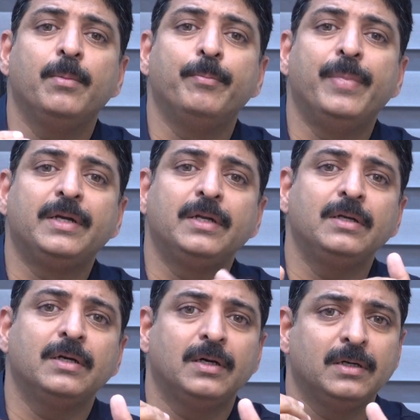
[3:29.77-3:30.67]

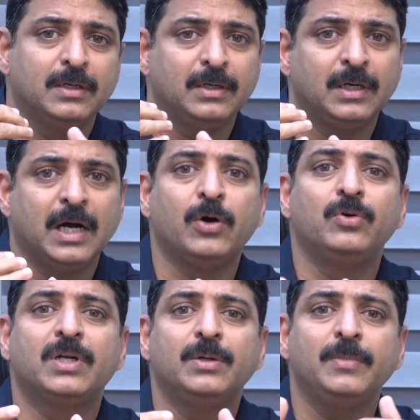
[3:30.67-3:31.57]
better
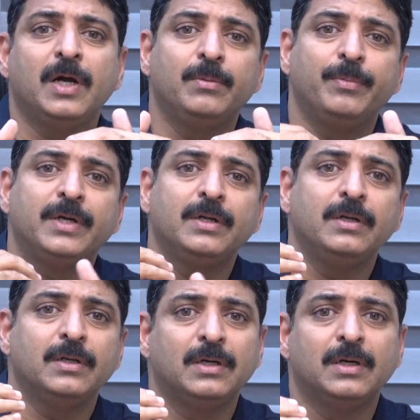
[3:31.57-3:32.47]
outcome and better